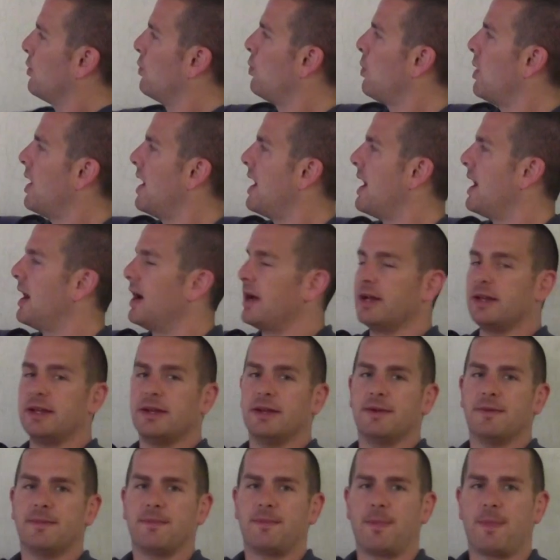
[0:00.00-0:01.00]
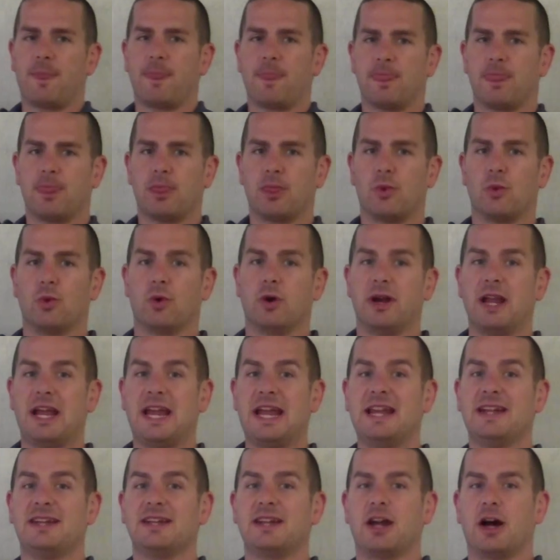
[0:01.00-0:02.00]
Y, or
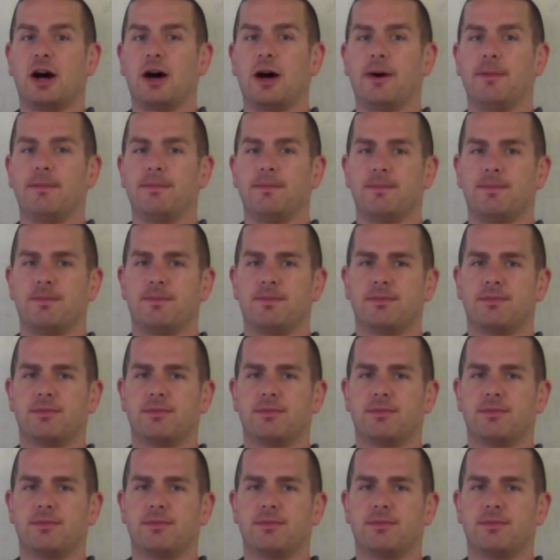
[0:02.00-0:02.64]
income.